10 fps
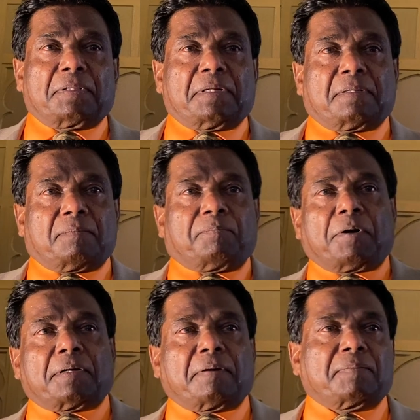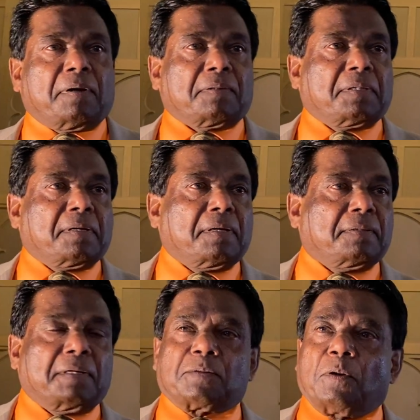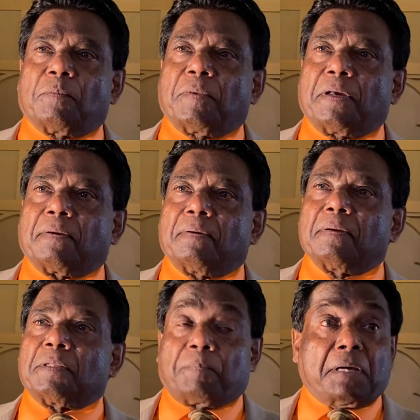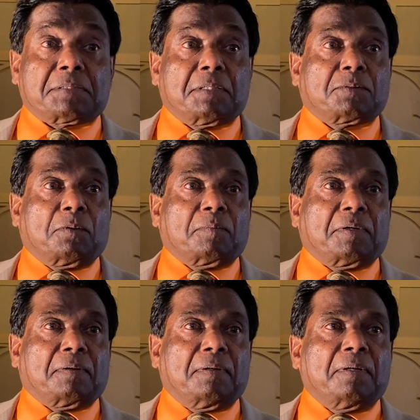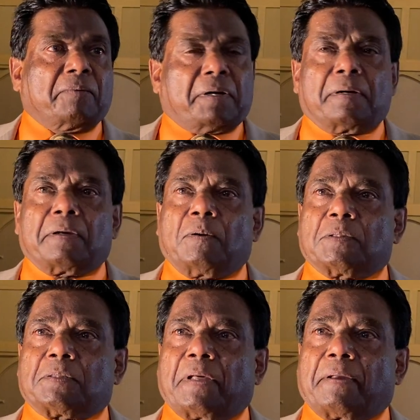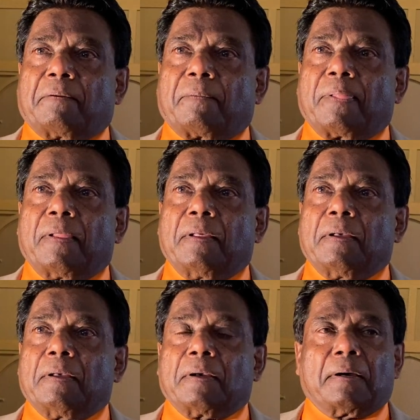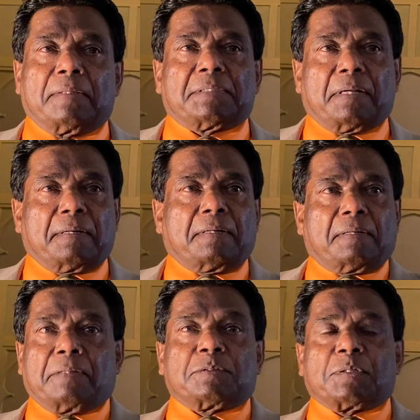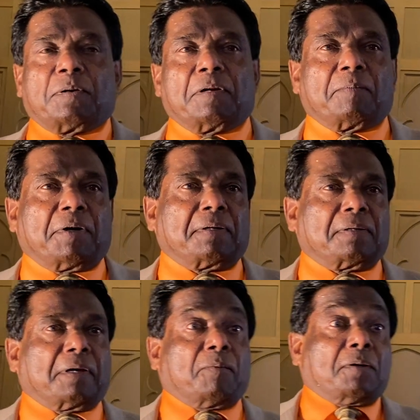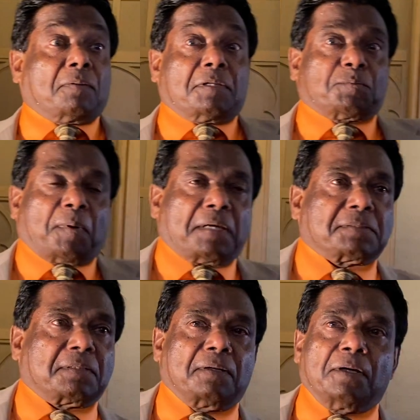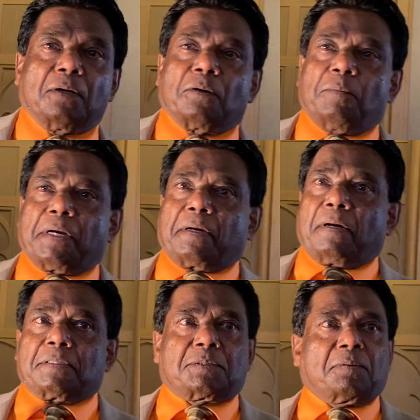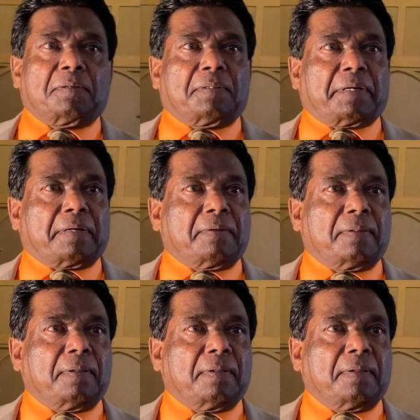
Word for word: that part of North India, they told me, you know, the pastor told me, where did he go today? I said, Uncle, I used to call him Uncle. I went to this place. Oh my God, stood there.